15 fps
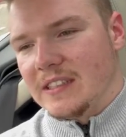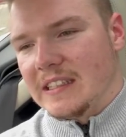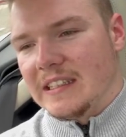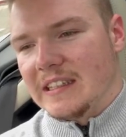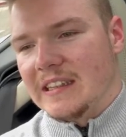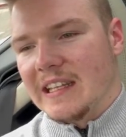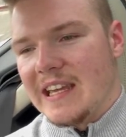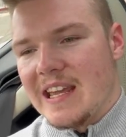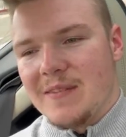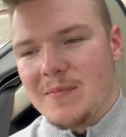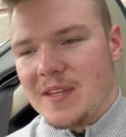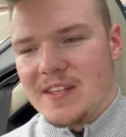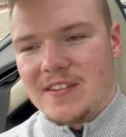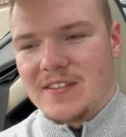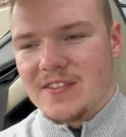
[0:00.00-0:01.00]
late
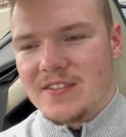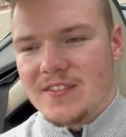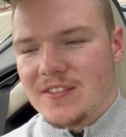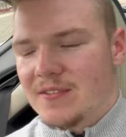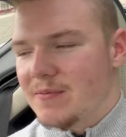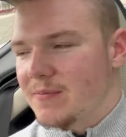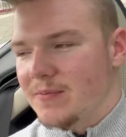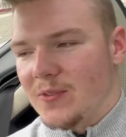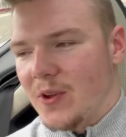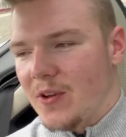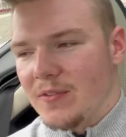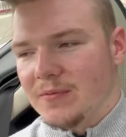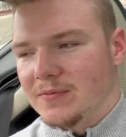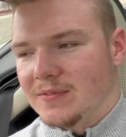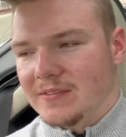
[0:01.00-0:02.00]
means not
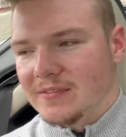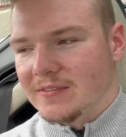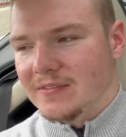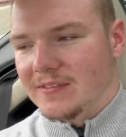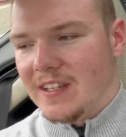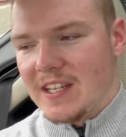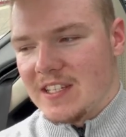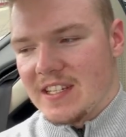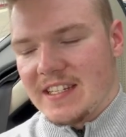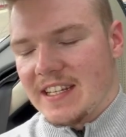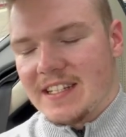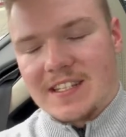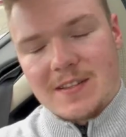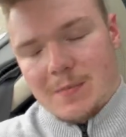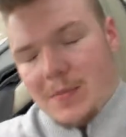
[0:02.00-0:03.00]
as
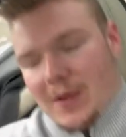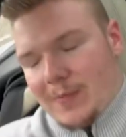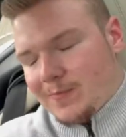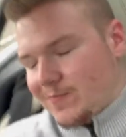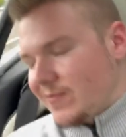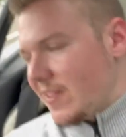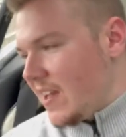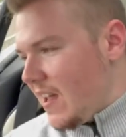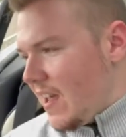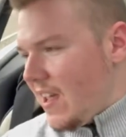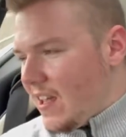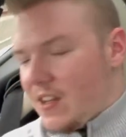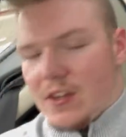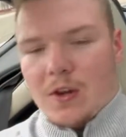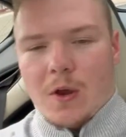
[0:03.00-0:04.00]
addicted, but
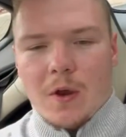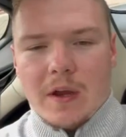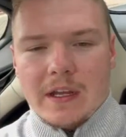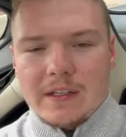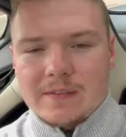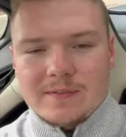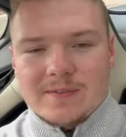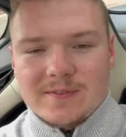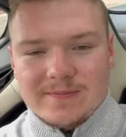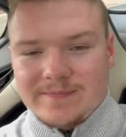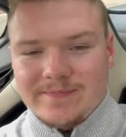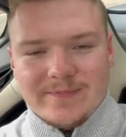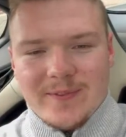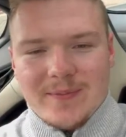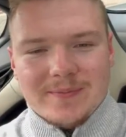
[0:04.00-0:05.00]
it
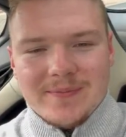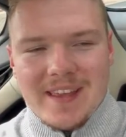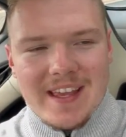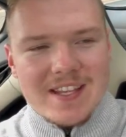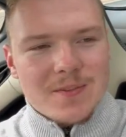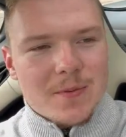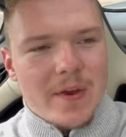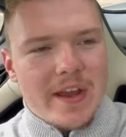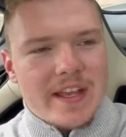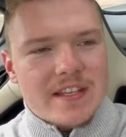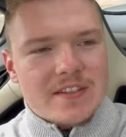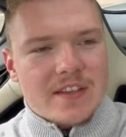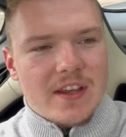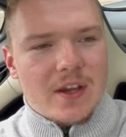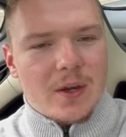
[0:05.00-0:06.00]
is what it is.
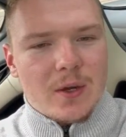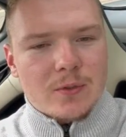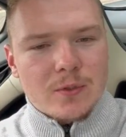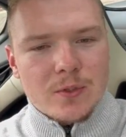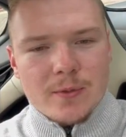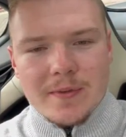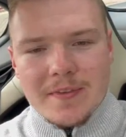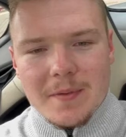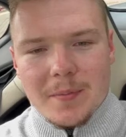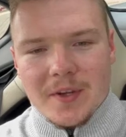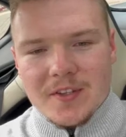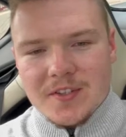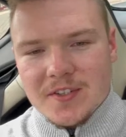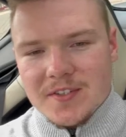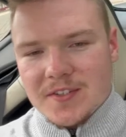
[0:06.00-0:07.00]
I'll roll with the
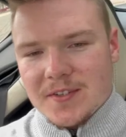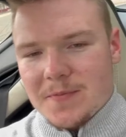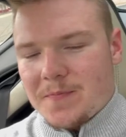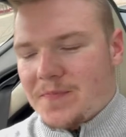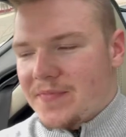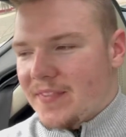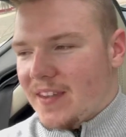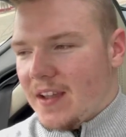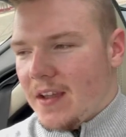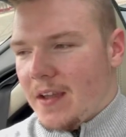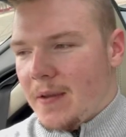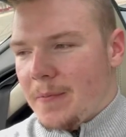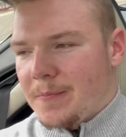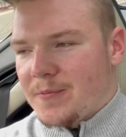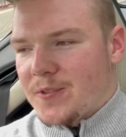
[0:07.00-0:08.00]
punches,
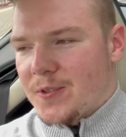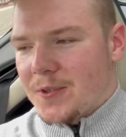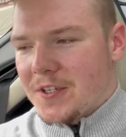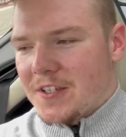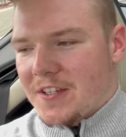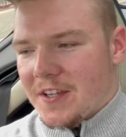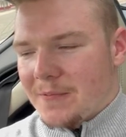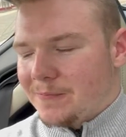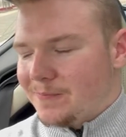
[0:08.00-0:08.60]
so to say.